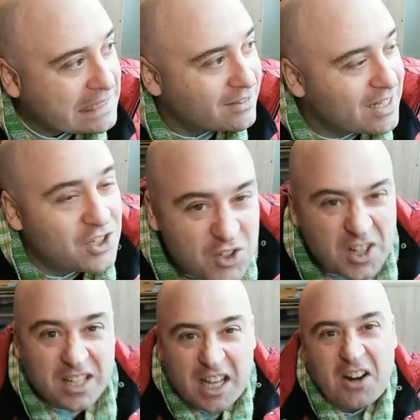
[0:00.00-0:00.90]
Are they
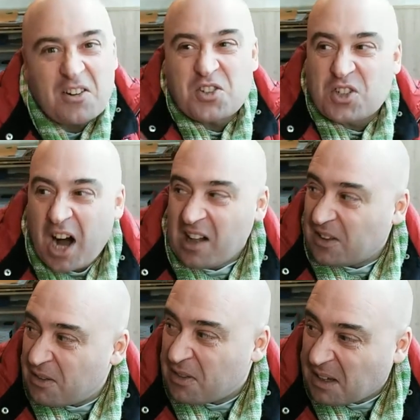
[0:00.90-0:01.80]
sitting there in
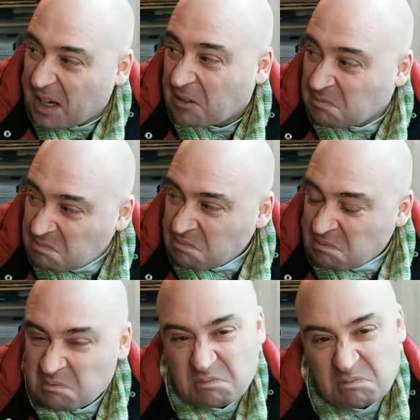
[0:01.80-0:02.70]
Scotland thinking,
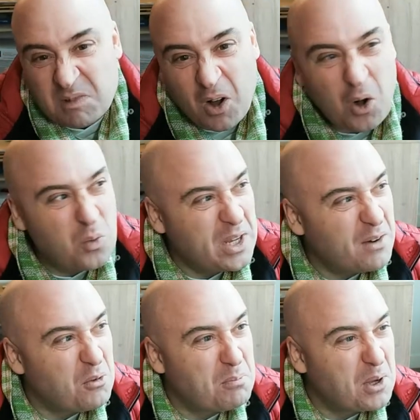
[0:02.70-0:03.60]
all we
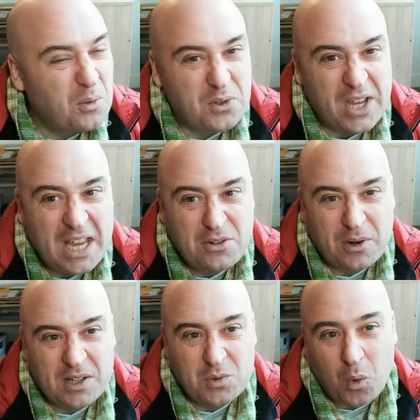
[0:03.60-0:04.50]
ever built was
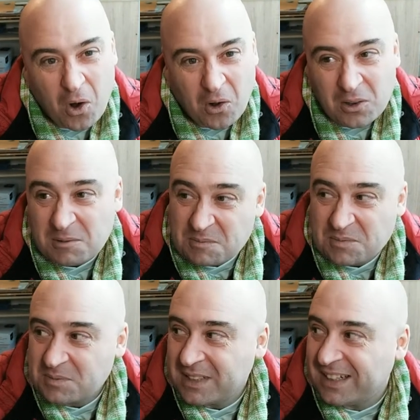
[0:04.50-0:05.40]
Hadrian's Wall?
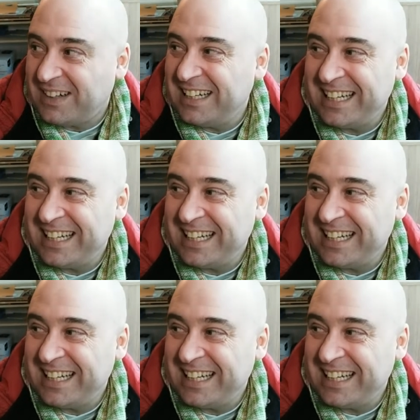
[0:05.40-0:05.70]
You know.